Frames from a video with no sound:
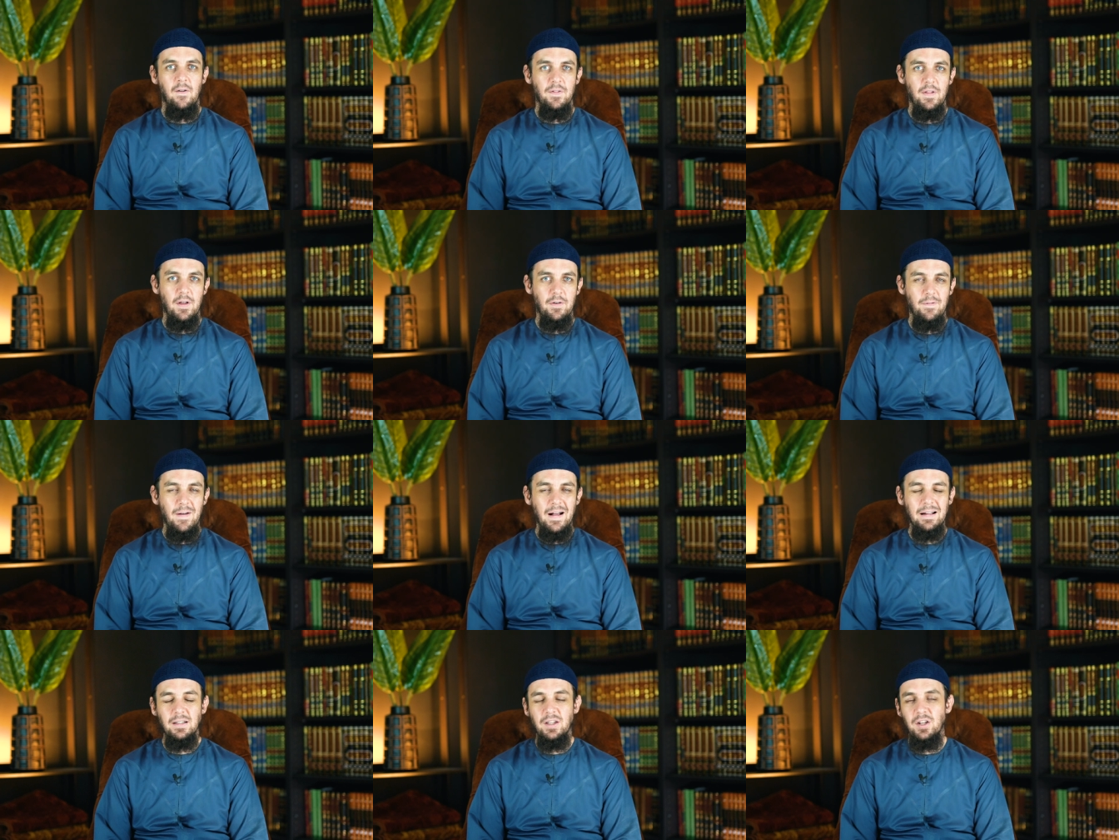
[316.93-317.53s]
the
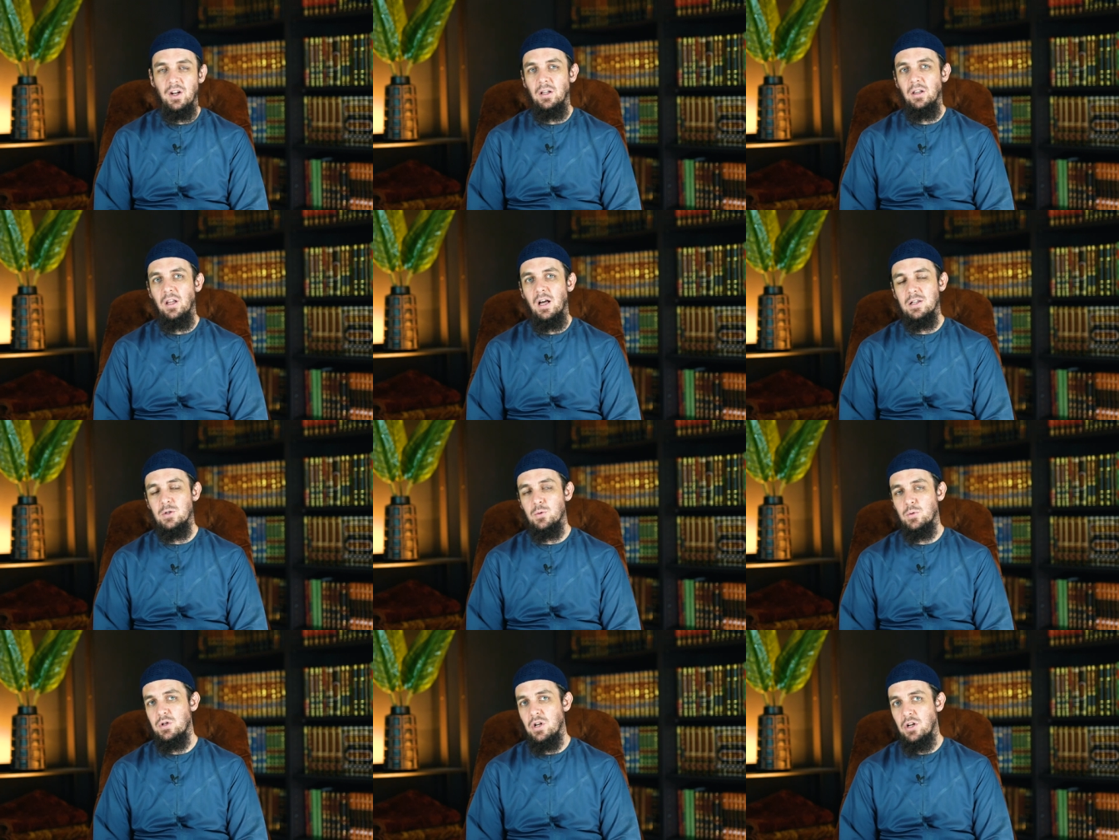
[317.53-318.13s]
fact that Allah
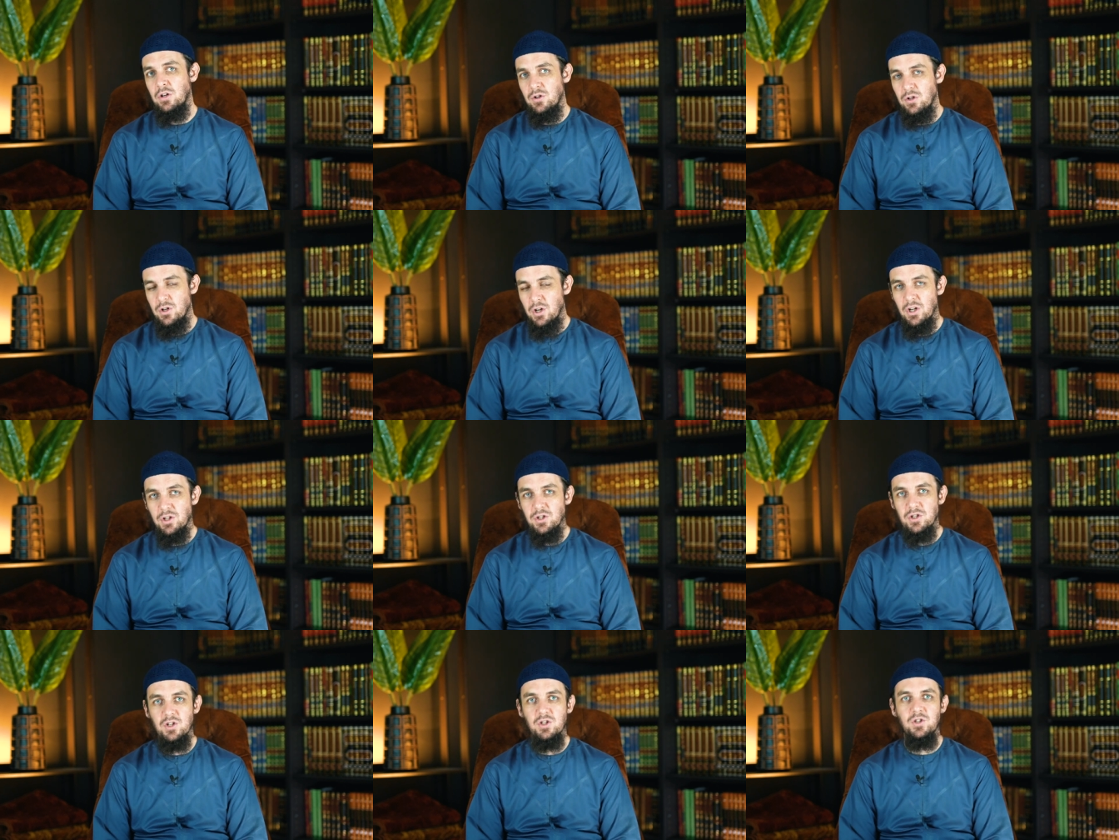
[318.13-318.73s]
is which
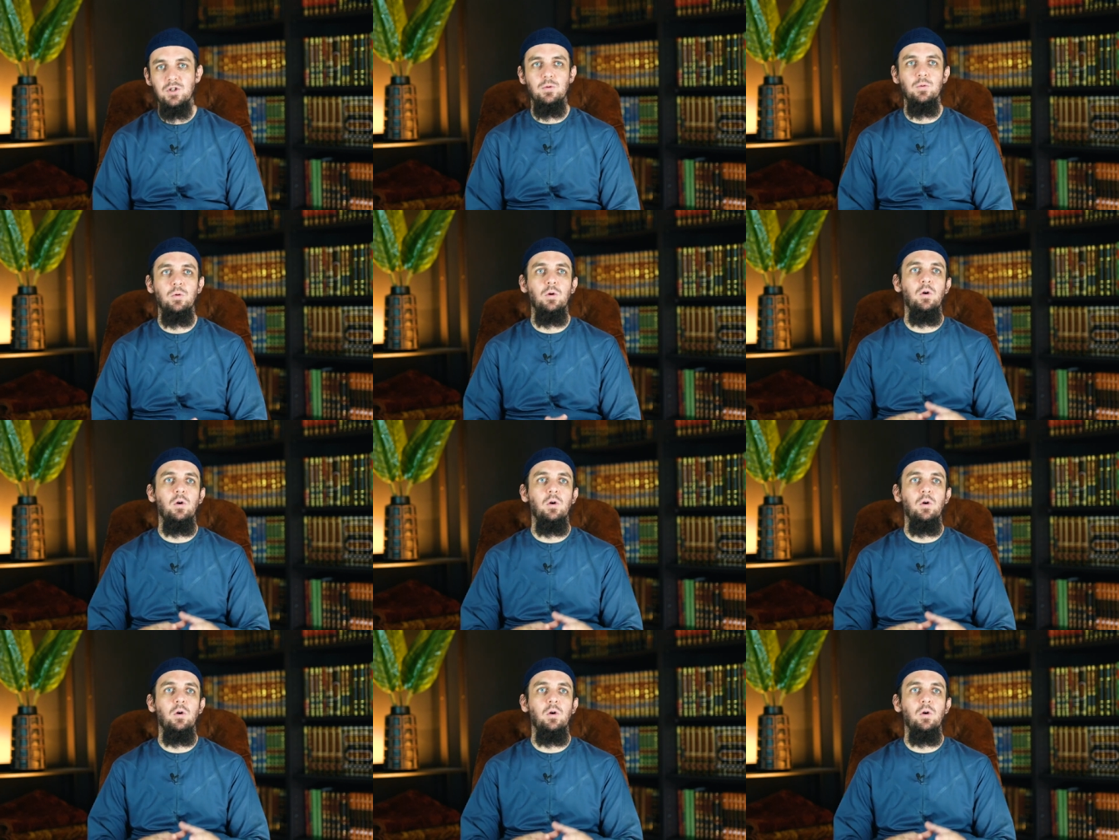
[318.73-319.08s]
nurtures you,